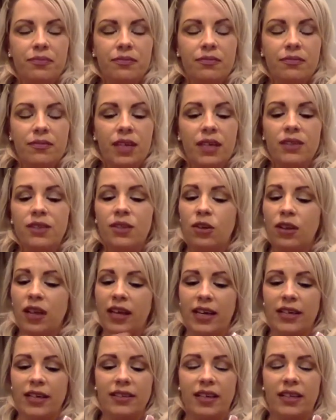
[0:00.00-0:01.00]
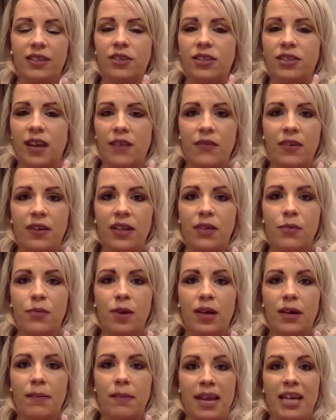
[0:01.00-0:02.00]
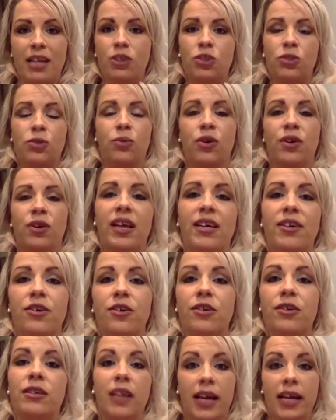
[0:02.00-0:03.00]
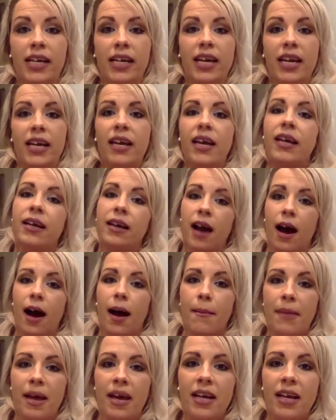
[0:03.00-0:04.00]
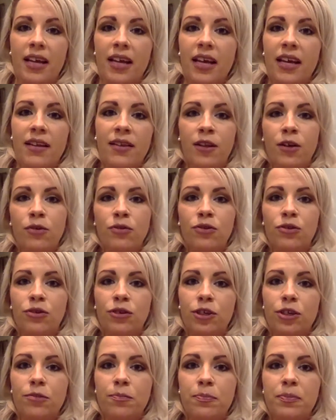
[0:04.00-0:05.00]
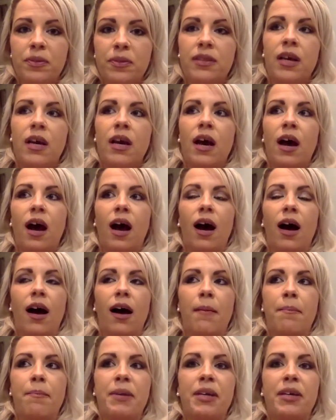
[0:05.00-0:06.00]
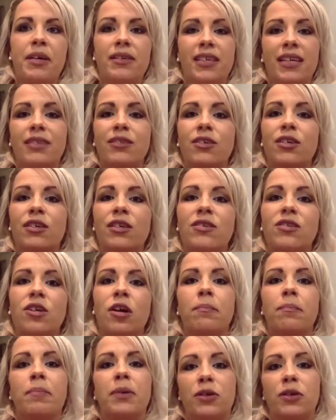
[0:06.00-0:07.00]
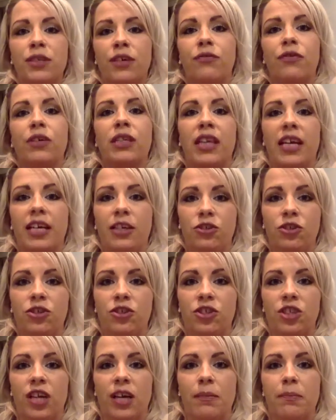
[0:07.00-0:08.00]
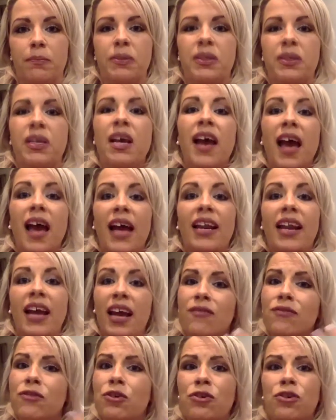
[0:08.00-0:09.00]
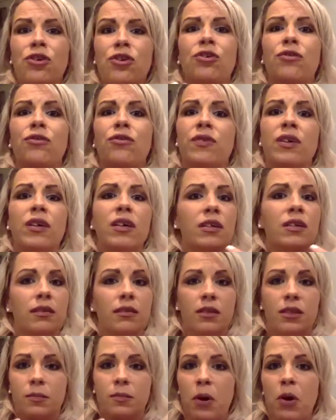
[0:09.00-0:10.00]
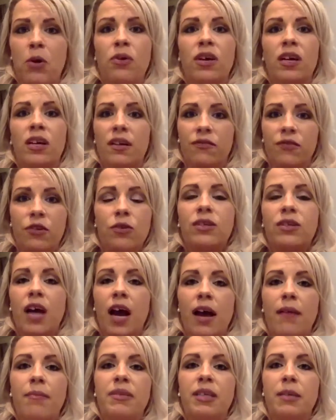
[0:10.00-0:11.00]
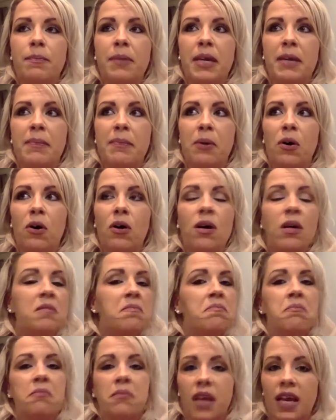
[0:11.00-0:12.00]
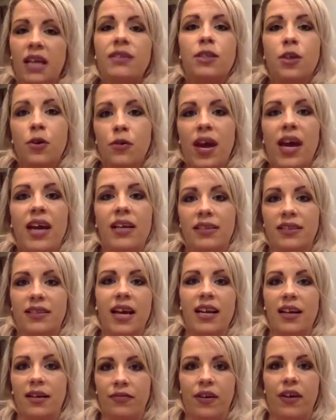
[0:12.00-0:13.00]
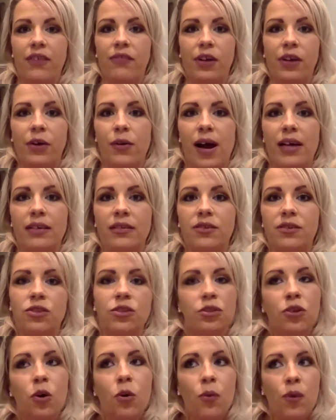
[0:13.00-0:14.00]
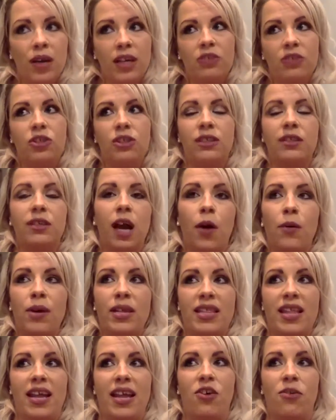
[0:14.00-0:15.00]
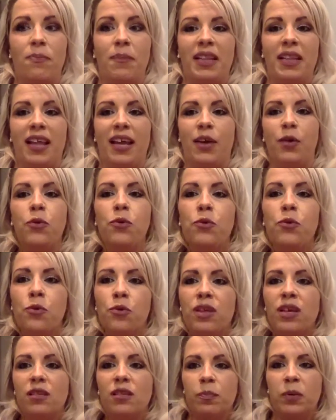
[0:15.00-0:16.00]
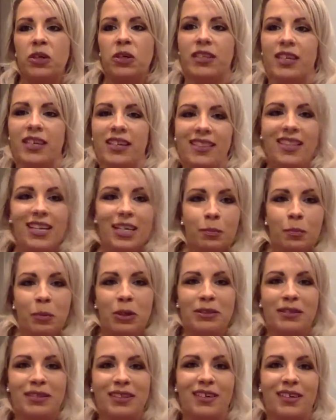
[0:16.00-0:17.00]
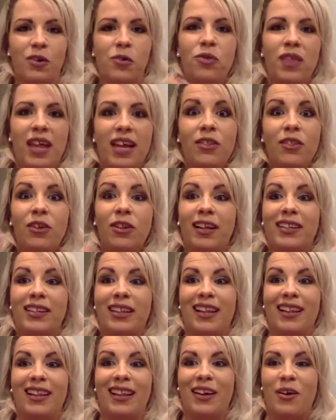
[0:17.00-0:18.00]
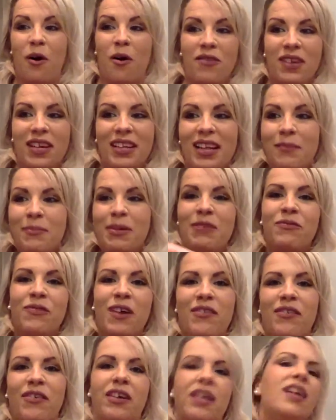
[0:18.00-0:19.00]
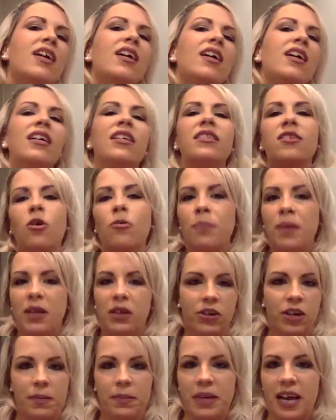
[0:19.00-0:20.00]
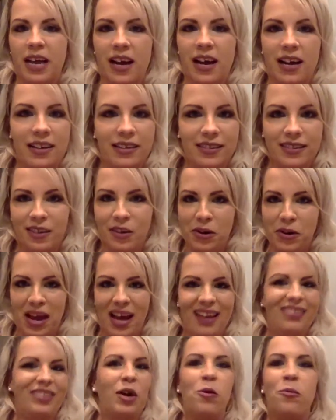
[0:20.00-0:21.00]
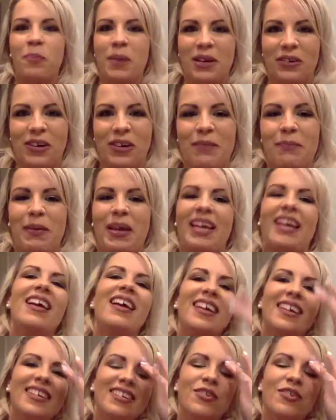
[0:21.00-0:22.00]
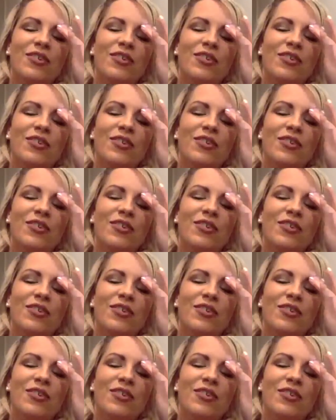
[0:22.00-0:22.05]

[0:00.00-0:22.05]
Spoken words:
So like I said, you definitely want to make sure that you're liking and commenting in those groups. Because that's going to start building relationships. And after you've spoken a few times to people, it's okay to send a friend request. You don't want to just go in there and be like, ooh, this person, oh, they look like they like coffee. Let me friend. Don't be creepy, guys. Okay, don't be creepy. You